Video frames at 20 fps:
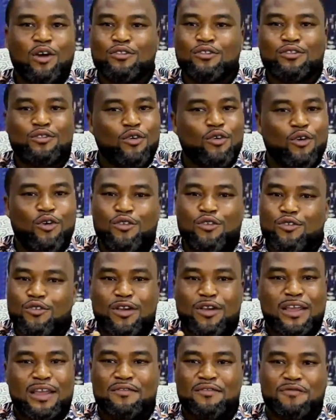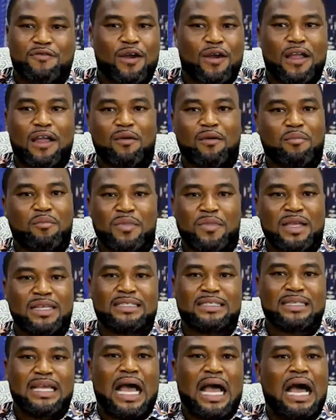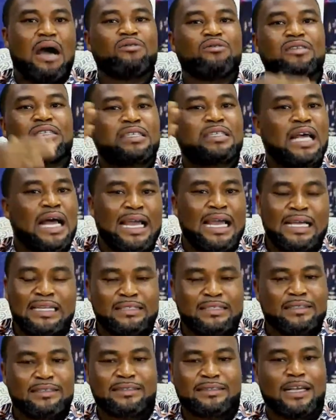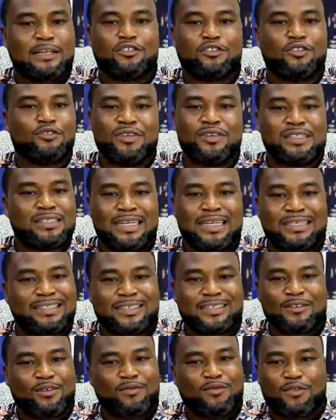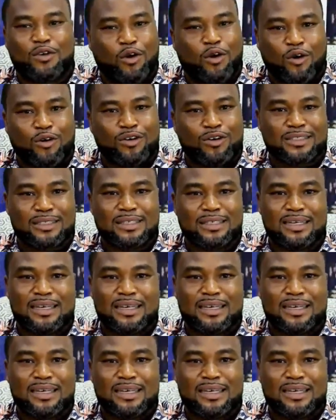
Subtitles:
Don't go looking for helpmeet outside the jurisdiction of God.